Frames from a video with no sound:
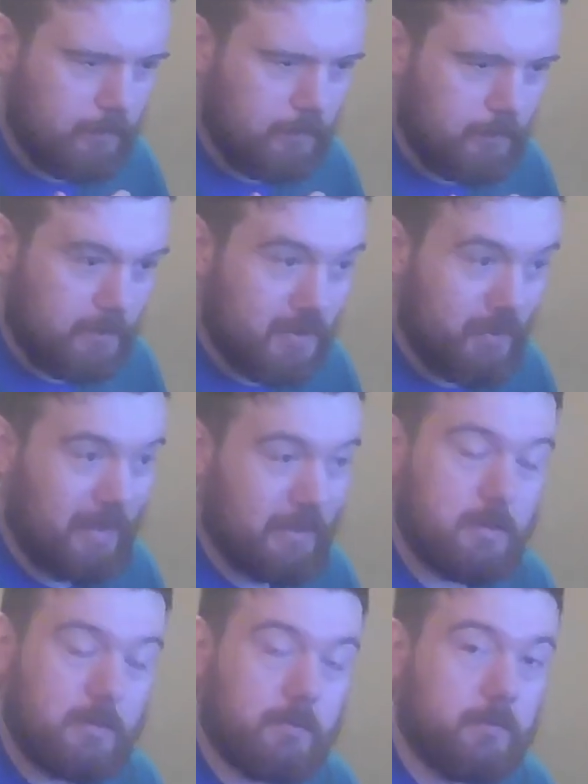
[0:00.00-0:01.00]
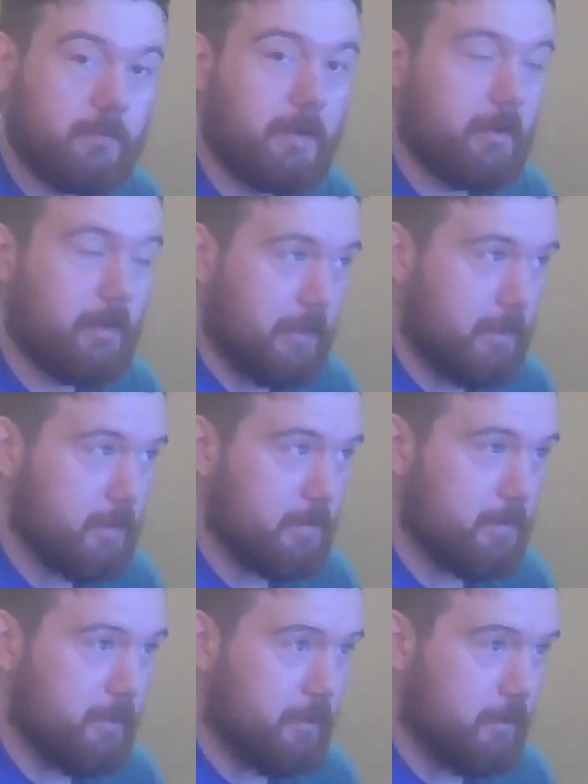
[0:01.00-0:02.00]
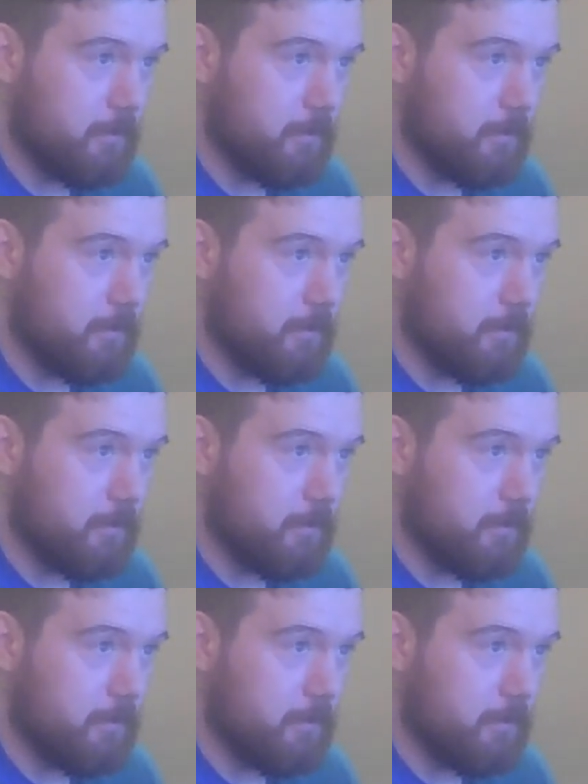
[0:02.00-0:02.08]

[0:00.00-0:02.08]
So that's very interesting.